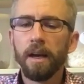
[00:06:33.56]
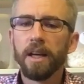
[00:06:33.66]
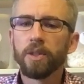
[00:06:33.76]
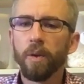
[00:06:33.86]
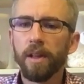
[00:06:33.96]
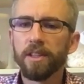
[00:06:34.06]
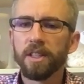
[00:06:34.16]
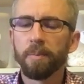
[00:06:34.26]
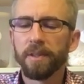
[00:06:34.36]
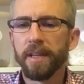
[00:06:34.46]
as well as
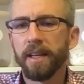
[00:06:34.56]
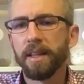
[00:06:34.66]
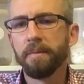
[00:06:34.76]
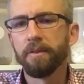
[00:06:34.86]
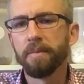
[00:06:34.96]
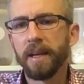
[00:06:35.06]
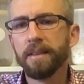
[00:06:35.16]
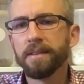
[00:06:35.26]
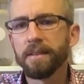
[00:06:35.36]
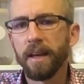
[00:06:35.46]
to protect them from
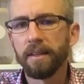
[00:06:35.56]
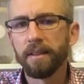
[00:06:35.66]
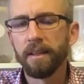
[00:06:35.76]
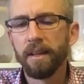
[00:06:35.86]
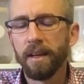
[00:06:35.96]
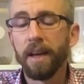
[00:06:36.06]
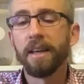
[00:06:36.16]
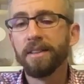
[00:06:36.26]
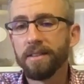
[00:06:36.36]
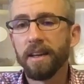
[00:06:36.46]

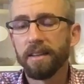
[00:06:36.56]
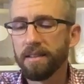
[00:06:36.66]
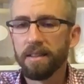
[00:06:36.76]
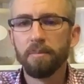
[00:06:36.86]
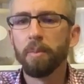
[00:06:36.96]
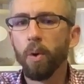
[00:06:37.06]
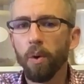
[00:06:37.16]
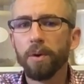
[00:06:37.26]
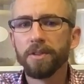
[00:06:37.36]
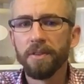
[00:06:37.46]
insects and
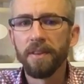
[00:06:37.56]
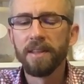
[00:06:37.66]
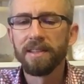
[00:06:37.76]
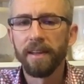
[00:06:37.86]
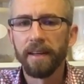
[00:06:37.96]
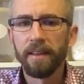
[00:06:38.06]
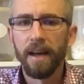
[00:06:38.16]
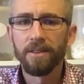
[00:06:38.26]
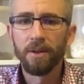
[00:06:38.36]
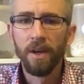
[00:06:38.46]
borers and things like
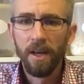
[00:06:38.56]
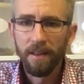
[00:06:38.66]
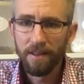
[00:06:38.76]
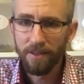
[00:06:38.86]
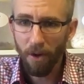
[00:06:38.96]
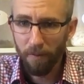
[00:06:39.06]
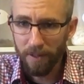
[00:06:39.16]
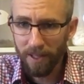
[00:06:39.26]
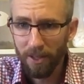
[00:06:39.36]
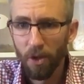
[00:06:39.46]
that. So this is
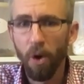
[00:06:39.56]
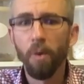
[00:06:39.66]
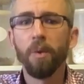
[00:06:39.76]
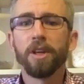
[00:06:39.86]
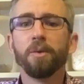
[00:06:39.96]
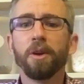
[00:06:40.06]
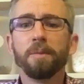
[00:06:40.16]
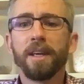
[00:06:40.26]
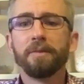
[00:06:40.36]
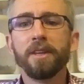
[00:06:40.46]
obviously not what you want
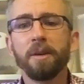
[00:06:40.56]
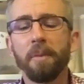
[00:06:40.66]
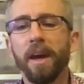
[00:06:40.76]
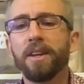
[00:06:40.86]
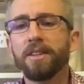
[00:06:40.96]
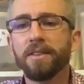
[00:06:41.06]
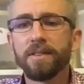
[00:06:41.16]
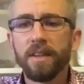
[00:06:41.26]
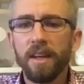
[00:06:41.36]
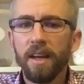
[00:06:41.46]
to be giving your
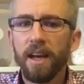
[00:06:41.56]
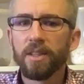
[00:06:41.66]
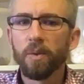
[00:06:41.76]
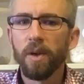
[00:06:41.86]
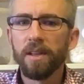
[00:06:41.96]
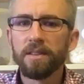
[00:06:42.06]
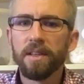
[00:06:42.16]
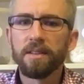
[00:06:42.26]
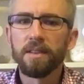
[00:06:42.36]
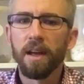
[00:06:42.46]
patients. As well as
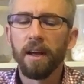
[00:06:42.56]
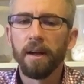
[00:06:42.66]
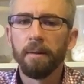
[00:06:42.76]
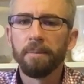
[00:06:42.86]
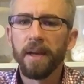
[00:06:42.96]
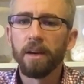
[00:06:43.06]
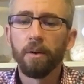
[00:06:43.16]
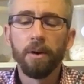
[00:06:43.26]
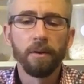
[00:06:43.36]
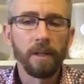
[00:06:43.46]
this, they're
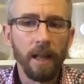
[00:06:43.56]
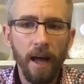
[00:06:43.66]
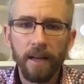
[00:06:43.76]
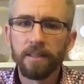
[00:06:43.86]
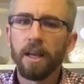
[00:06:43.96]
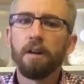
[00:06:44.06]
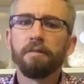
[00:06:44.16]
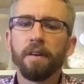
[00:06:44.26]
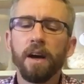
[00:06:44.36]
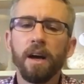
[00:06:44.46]
grown on large-scale
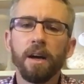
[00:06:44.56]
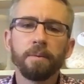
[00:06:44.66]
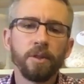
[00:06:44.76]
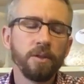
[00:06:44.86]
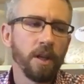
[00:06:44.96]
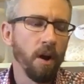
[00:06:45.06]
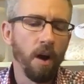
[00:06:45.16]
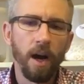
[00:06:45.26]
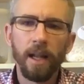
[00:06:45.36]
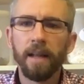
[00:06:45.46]
farms using
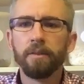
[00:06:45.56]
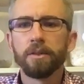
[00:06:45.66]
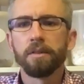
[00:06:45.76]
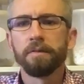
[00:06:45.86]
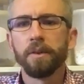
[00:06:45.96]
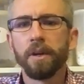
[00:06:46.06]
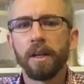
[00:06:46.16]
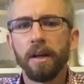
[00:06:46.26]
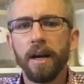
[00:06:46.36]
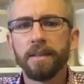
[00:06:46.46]
high levels of
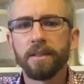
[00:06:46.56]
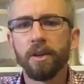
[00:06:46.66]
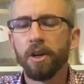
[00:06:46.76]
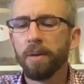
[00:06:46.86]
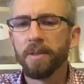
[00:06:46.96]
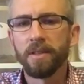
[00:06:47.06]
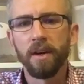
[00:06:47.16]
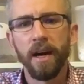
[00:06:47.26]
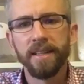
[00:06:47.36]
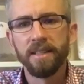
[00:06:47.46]
fertilizer,
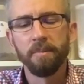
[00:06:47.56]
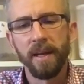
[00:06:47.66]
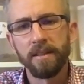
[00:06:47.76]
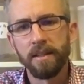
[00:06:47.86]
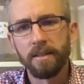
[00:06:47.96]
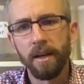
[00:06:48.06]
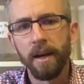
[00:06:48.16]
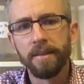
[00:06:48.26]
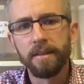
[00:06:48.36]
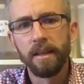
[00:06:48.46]
herbicides and
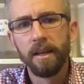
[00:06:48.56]
pesticides,